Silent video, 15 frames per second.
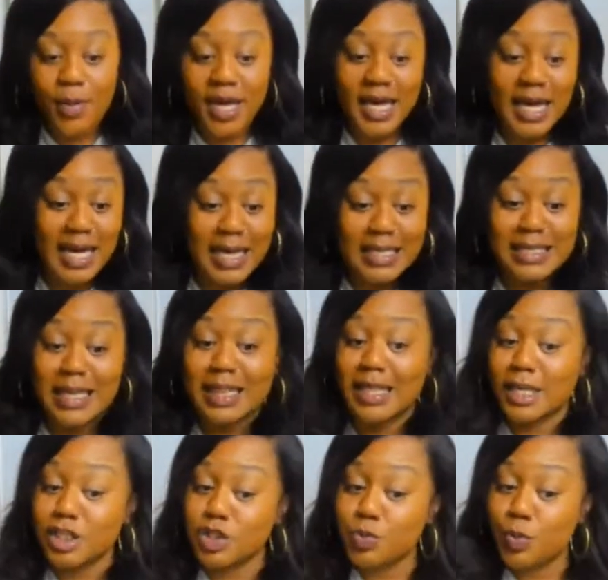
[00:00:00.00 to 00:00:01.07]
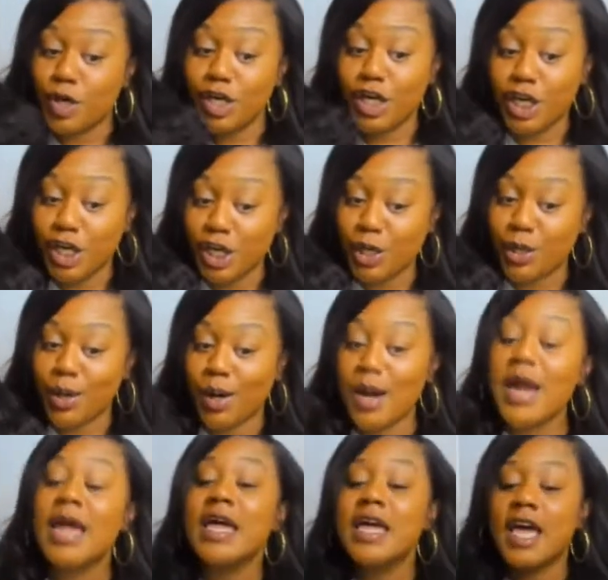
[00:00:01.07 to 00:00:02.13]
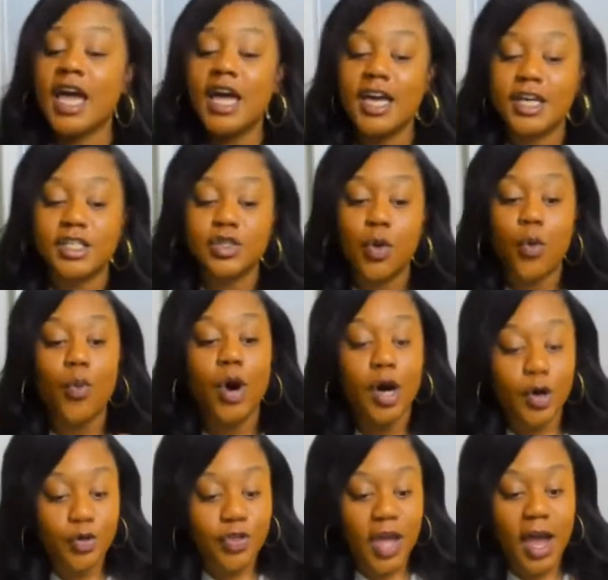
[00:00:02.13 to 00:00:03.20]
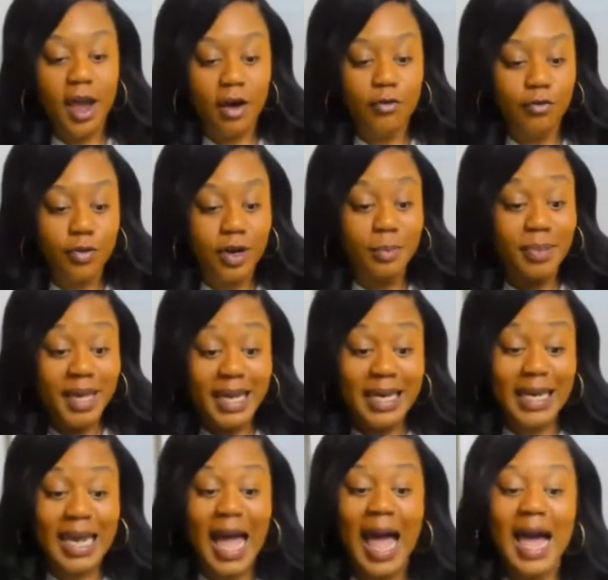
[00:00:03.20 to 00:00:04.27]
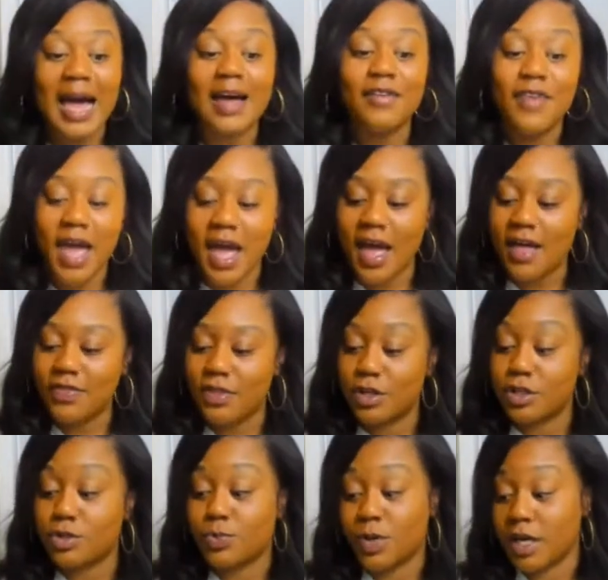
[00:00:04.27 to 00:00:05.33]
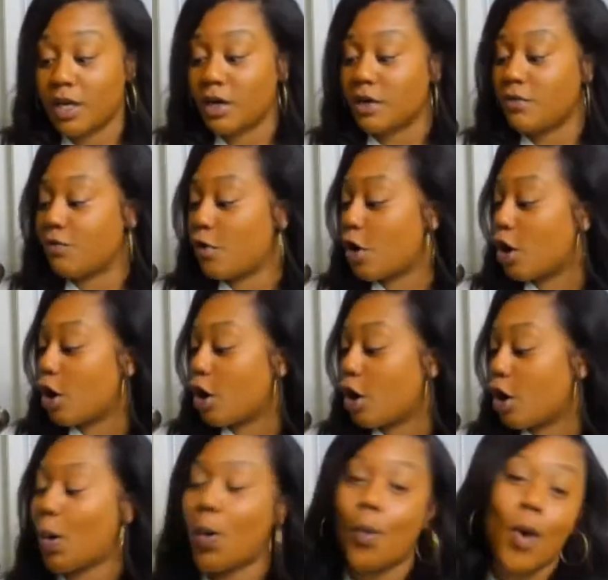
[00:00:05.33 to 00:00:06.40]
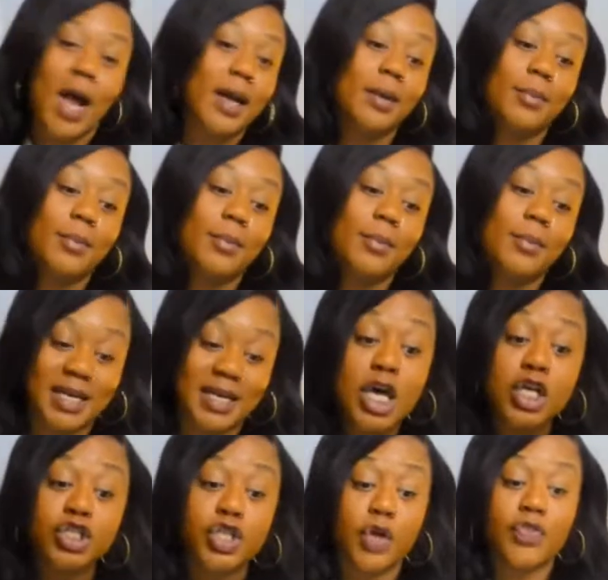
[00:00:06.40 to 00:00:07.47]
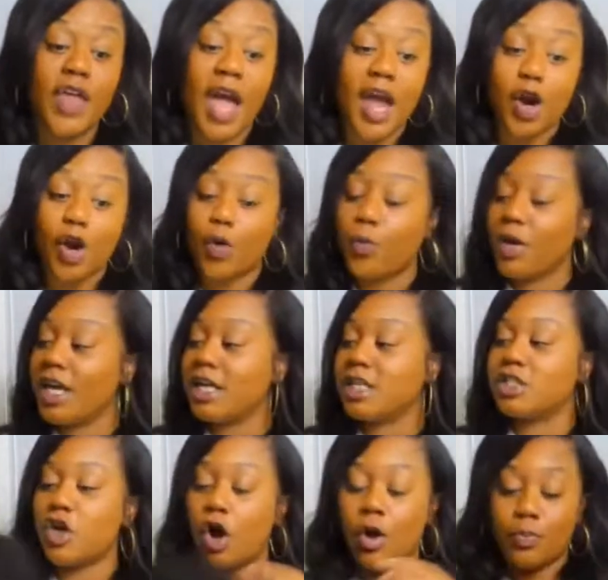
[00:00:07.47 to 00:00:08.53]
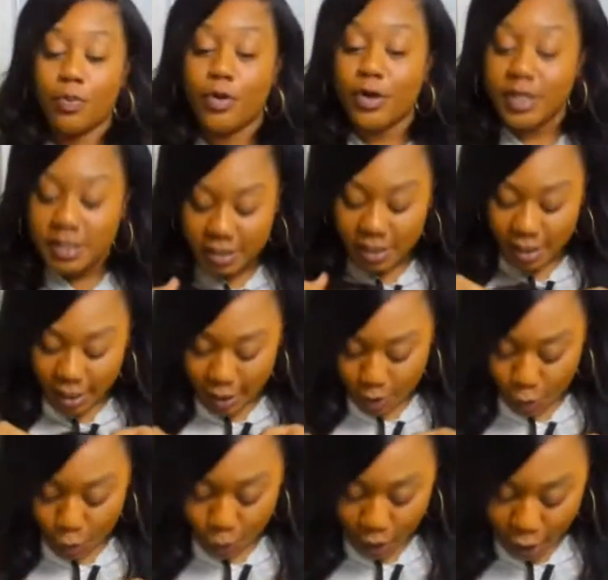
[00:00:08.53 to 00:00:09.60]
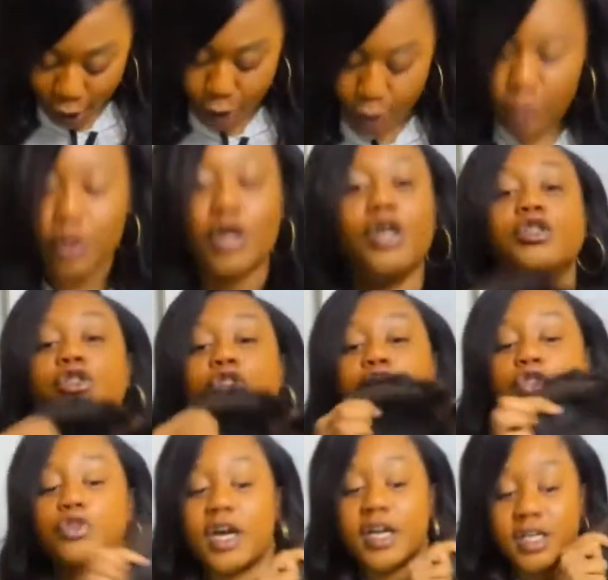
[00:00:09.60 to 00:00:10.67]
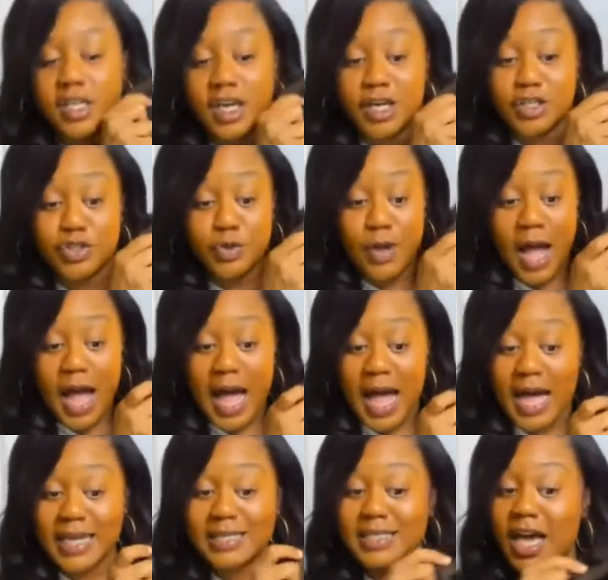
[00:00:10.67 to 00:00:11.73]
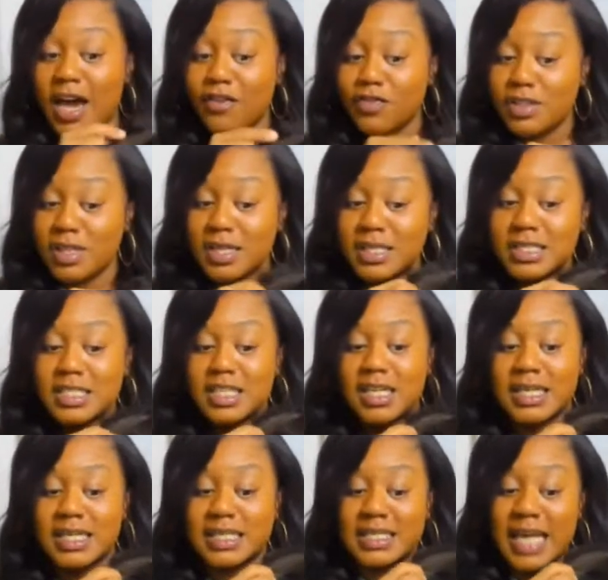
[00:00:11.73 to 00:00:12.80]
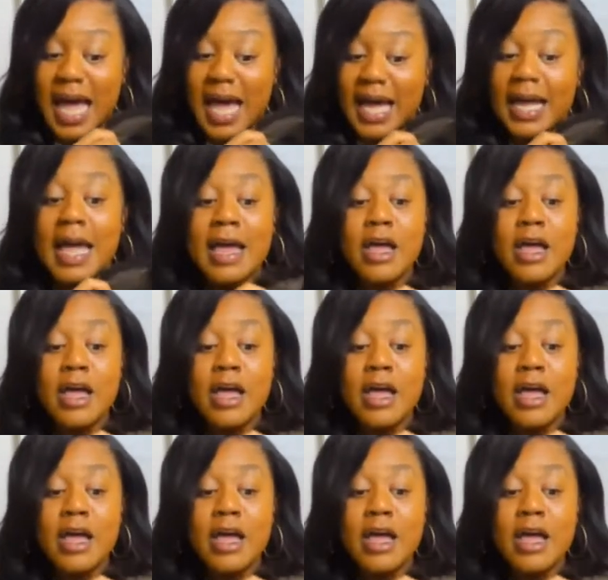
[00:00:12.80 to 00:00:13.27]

Because this one here is worth every penny. I have had this wig for quite a bit. So their wigs are pretty well constructed. You guys, everything's still intact.